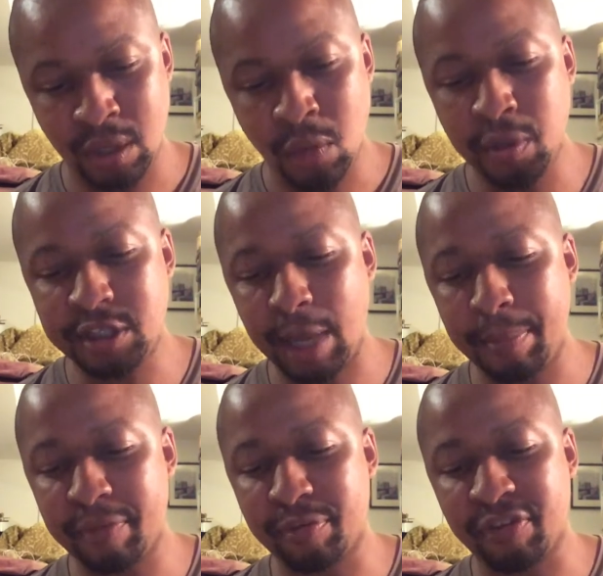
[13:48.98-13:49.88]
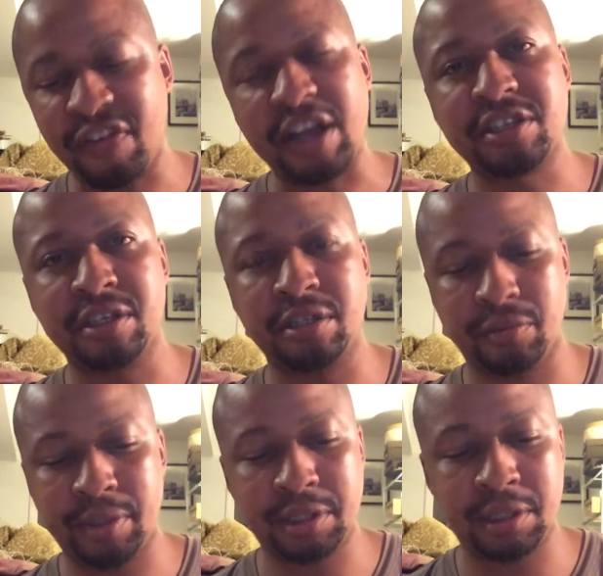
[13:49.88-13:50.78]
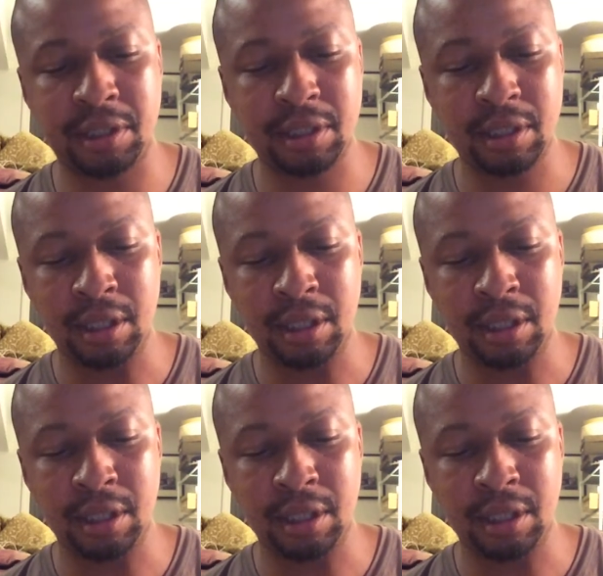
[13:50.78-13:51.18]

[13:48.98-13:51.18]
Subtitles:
What type of perfection do we seek?